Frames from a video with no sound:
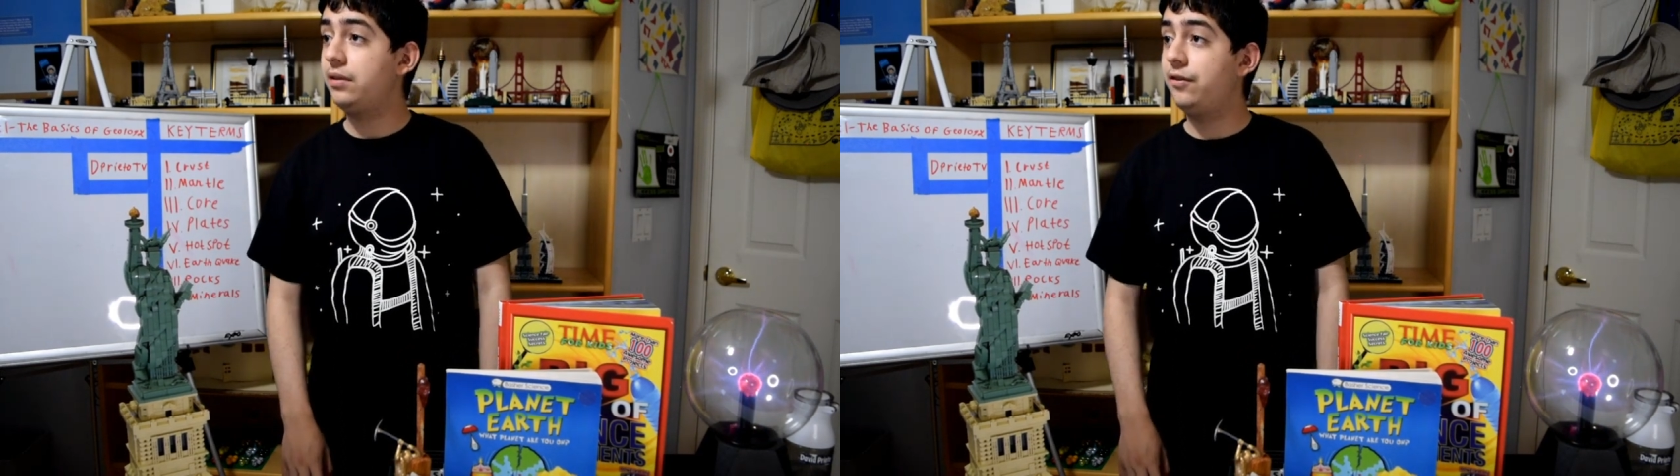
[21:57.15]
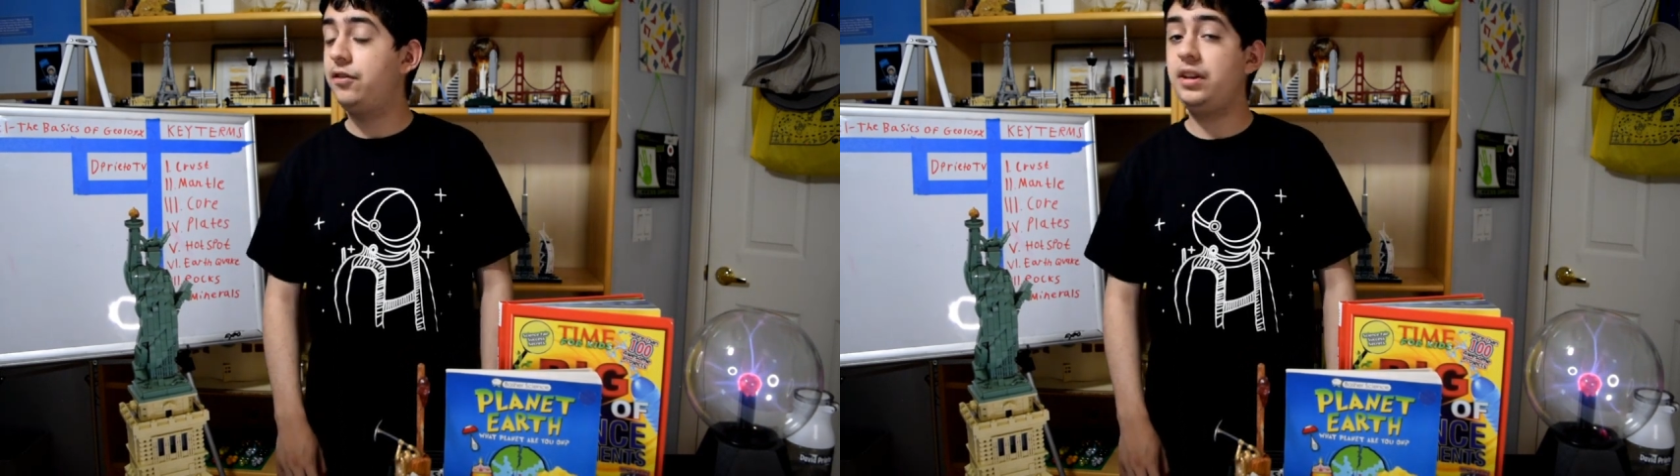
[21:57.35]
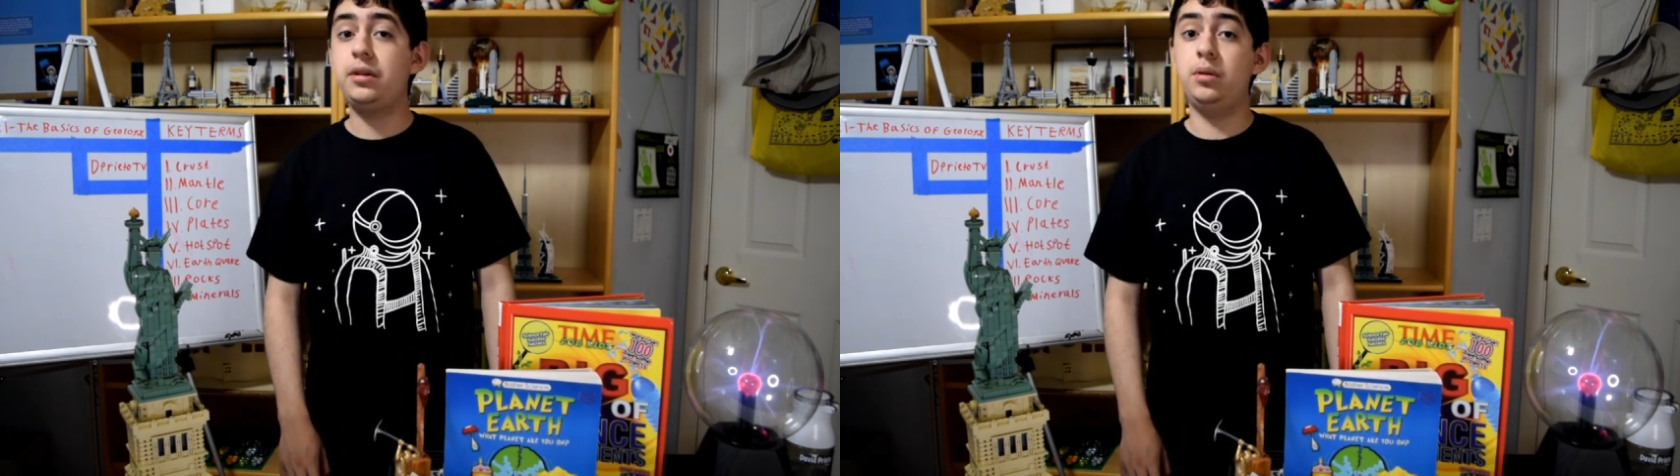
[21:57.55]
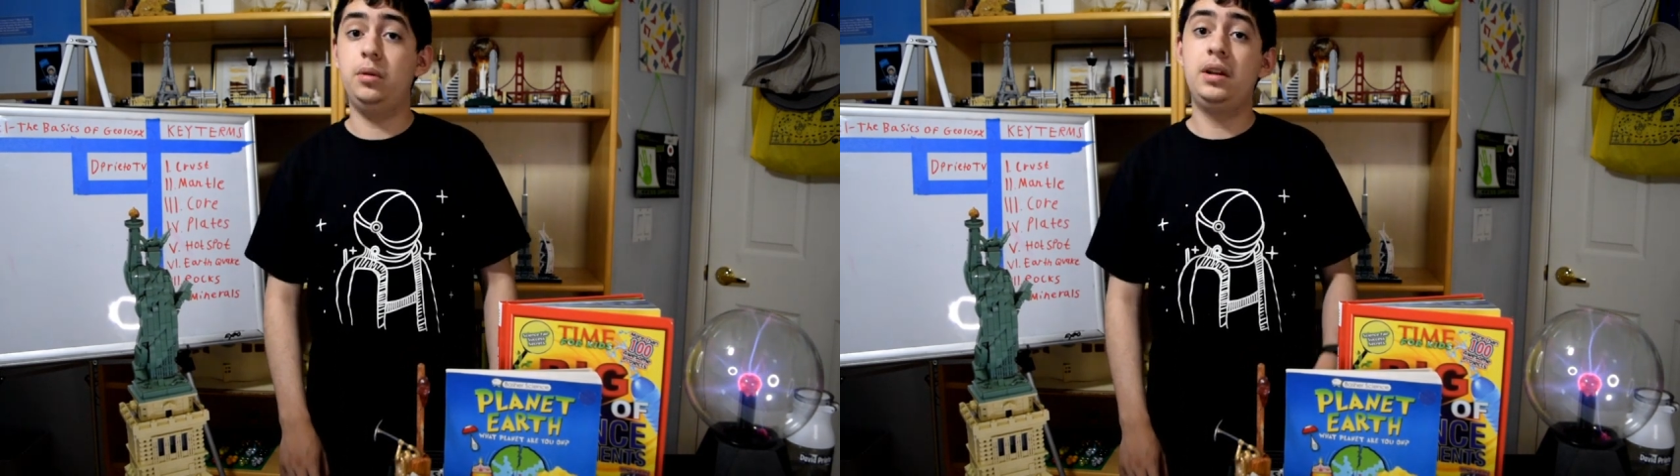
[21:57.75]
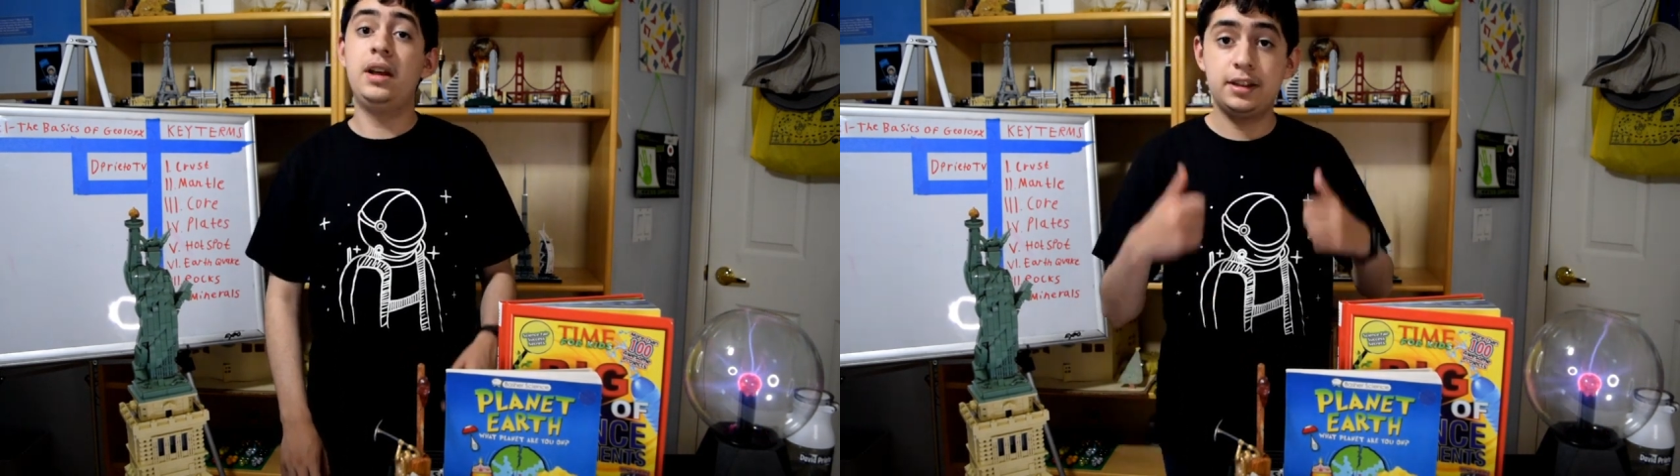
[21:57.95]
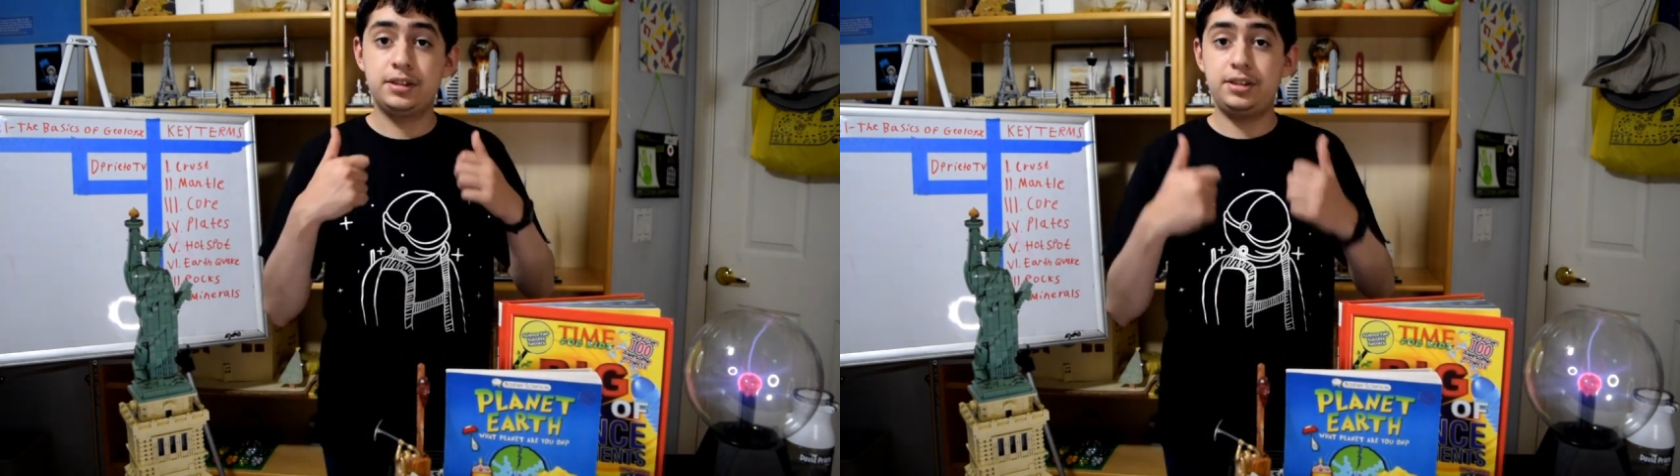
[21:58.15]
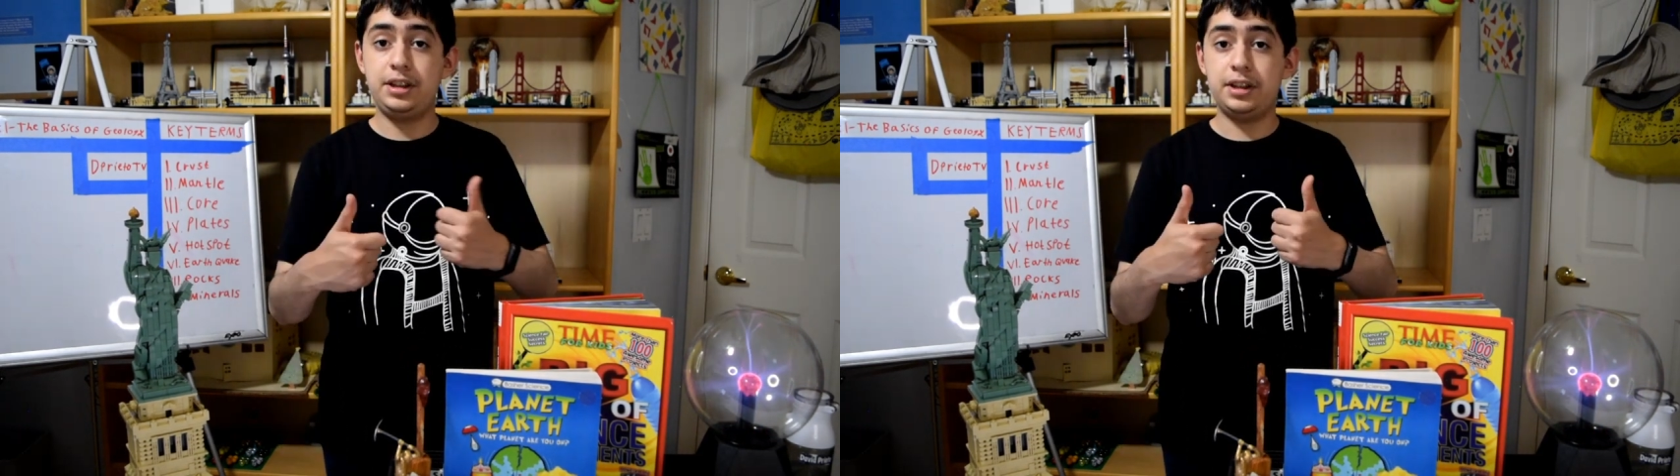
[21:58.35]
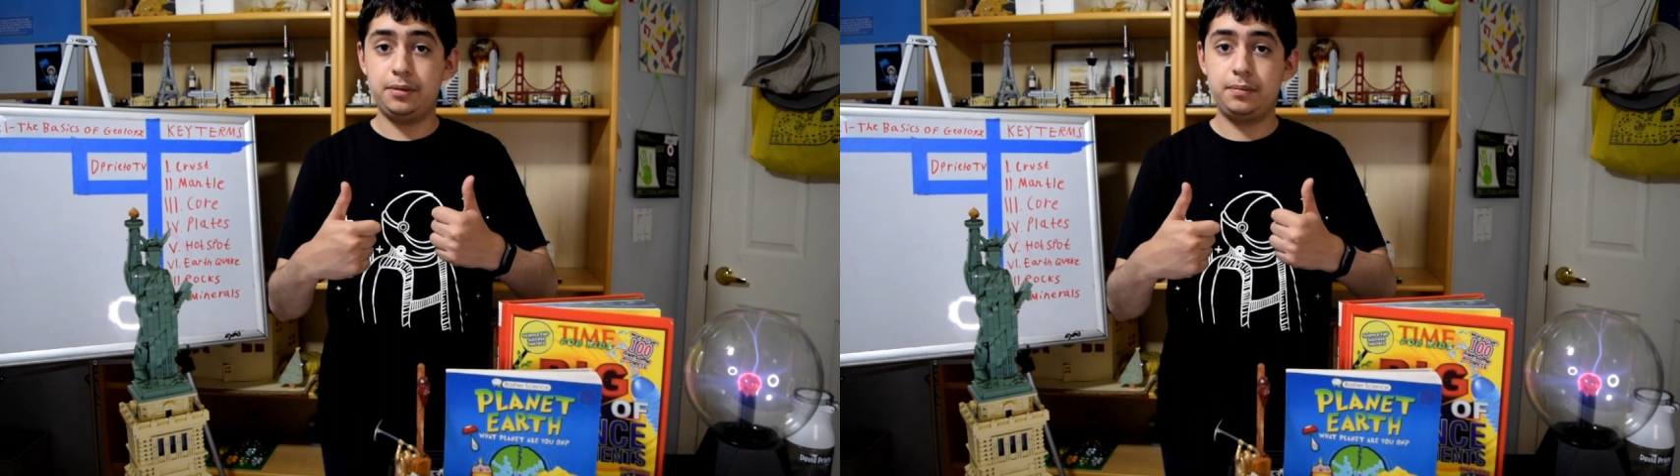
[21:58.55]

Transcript: review. See ya.